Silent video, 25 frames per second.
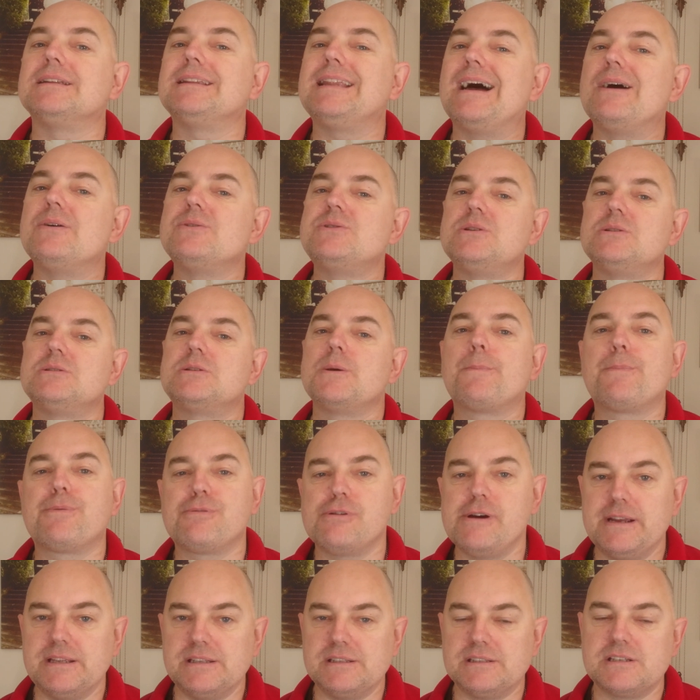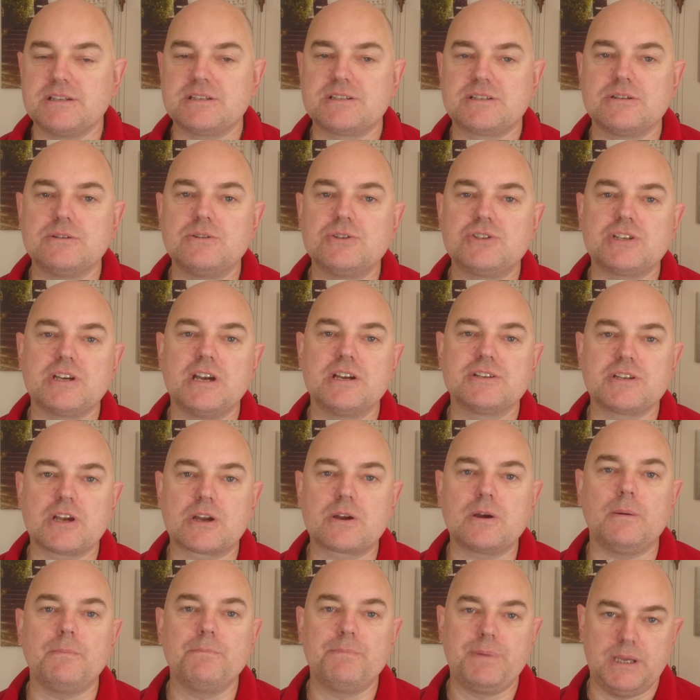allows you to print, such as a
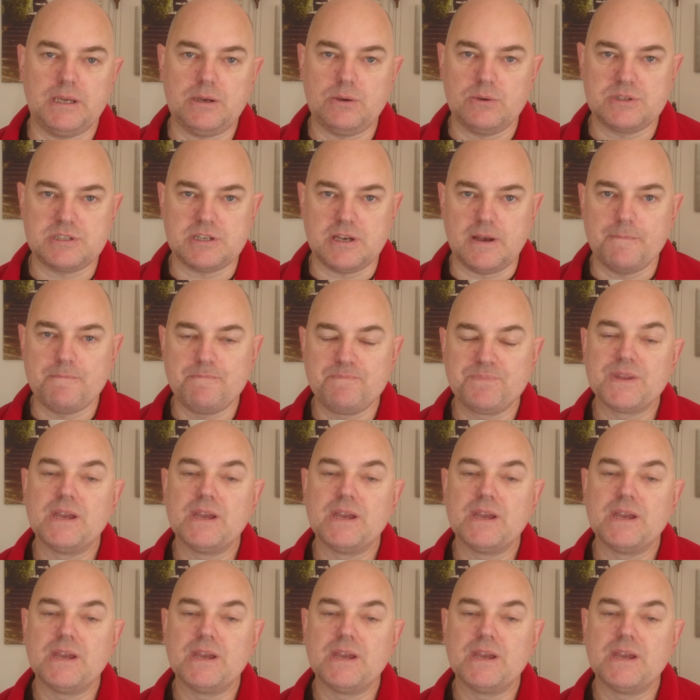computer.